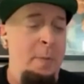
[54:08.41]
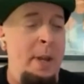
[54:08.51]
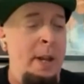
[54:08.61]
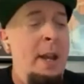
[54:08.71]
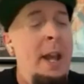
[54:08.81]

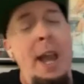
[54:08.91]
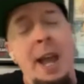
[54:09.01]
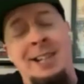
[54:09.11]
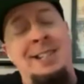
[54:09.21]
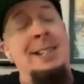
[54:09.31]
whipping
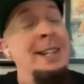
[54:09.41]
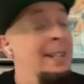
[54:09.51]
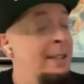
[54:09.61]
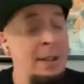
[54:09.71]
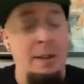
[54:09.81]
and
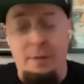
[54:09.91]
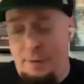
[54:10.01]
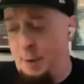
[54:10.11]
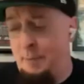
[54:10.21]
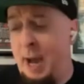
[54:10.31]
still
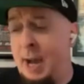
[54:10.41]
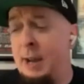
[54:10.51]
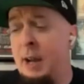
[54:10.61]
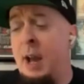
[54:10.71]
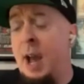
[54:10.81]
fight back.